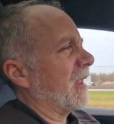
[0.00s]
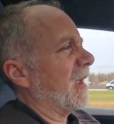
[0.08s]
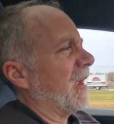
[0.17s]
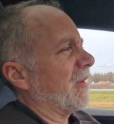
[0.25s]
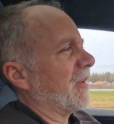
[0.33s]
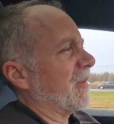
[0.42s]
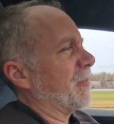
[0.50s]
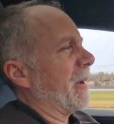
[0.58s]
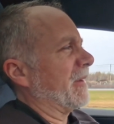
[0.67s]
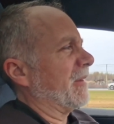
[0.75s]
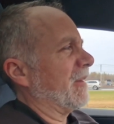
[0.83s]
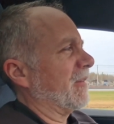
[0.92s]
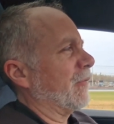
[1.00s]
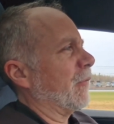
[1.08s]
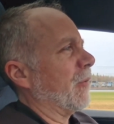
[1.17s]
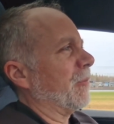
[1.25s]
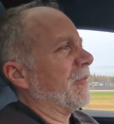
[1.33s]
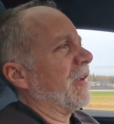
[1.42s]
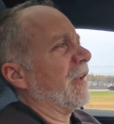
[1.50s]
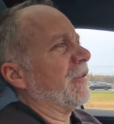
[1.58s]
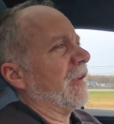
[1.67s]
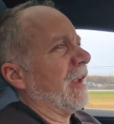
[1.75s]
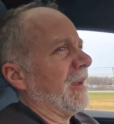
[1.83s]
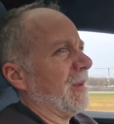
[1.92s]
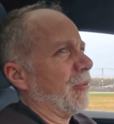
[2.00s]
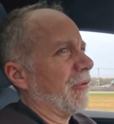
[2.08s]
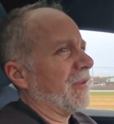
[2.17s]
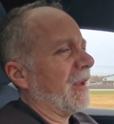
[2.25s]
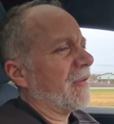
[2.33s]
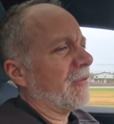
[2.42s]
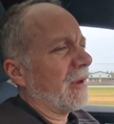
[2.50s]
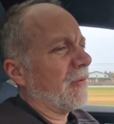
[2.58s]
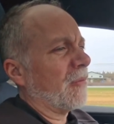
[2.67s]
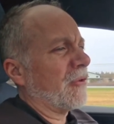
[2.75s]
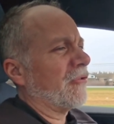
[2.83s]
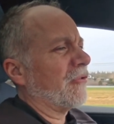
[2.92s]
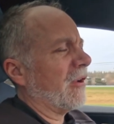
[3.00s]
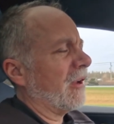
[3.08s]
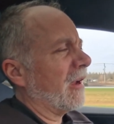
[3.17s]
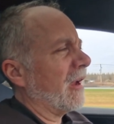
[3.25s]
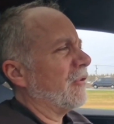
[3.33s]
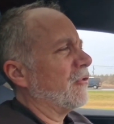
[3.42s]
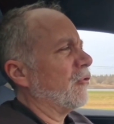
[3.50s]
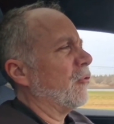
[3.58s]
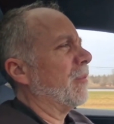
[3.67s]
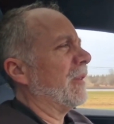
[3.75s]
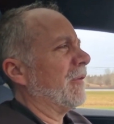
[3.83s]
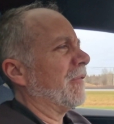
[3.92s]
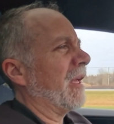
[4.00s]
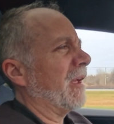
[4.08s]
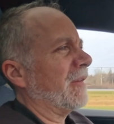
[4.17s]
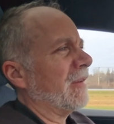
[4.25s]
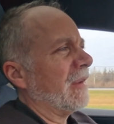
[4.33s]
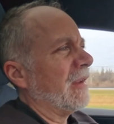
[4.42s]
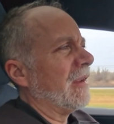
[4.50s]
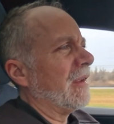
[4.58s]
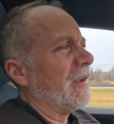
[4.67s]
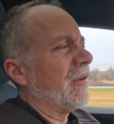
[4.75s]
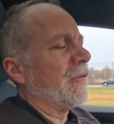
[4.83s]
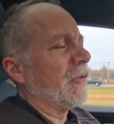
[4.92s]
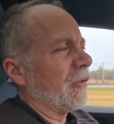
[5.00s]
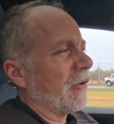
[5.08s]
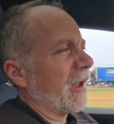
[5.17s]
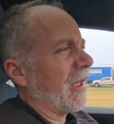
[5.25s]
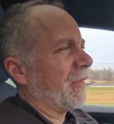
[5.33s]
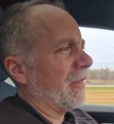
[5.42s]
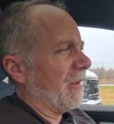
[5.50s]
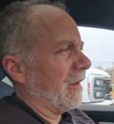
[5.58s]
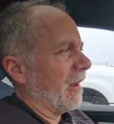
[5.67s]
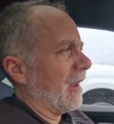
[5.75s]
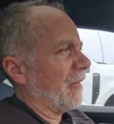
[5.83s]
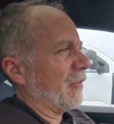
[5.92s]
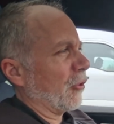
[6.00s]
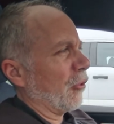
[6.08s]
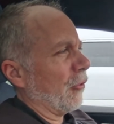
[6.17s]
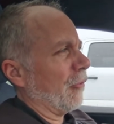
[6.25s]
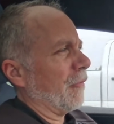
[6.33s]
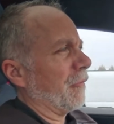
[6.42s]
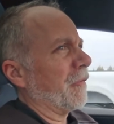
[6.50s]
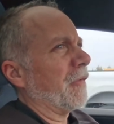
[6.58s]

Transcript: I suspect it's from 10 to 80%, which I do believe that. If you look at the curve